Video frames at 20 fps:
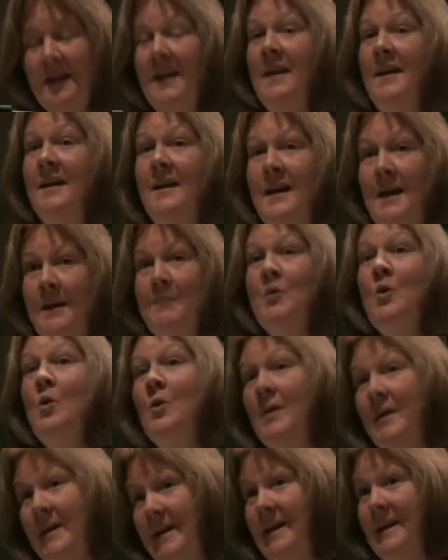And I'm
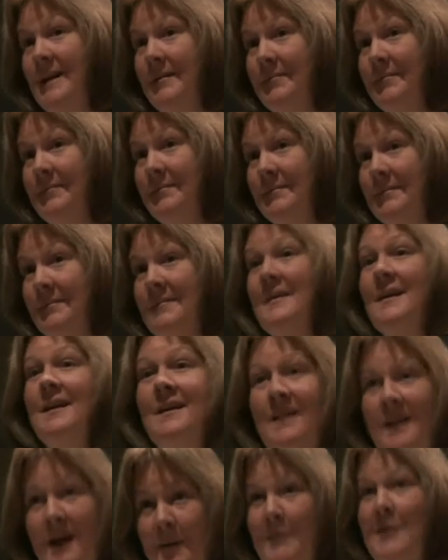corny,
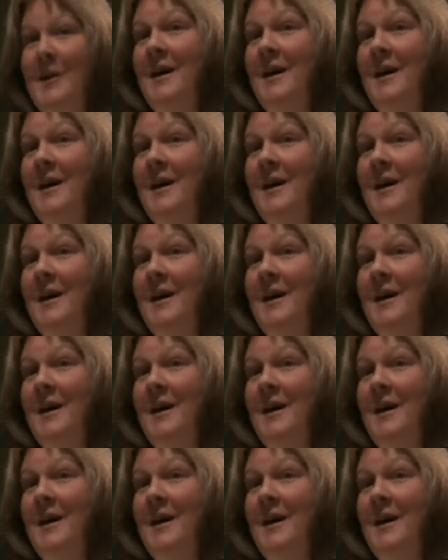and I'm